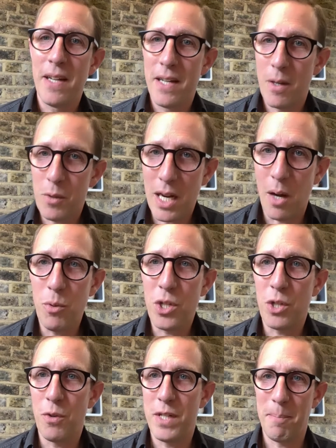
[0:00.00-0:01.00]

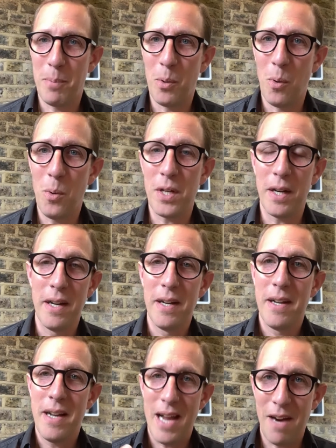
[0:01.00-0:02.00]
Culture is important.
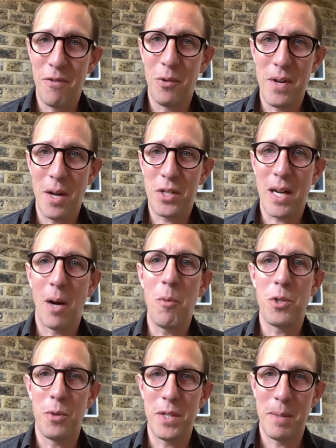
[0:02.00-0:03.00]
Everyone knows
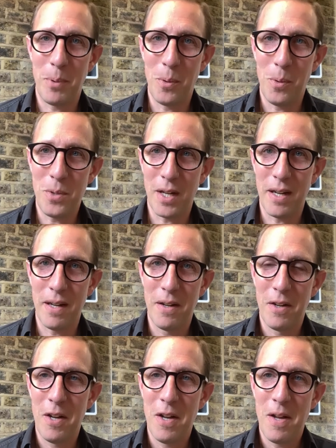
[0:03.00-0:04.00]
culture is important,
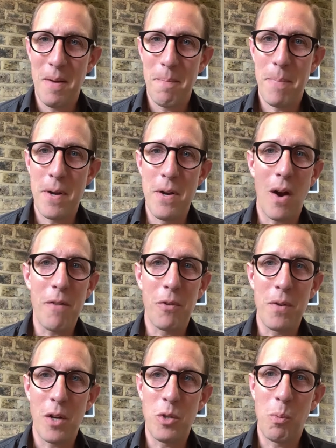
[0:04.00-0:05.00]
but not everyone
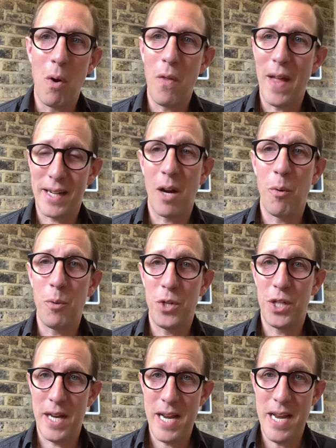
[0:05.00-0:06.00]
knows what that
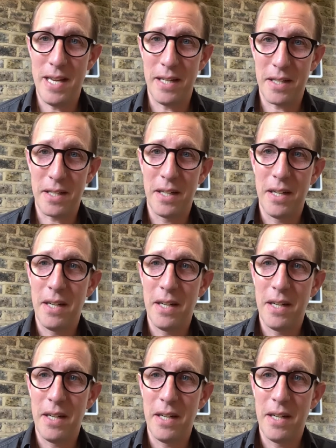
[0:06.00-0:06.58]
culture is.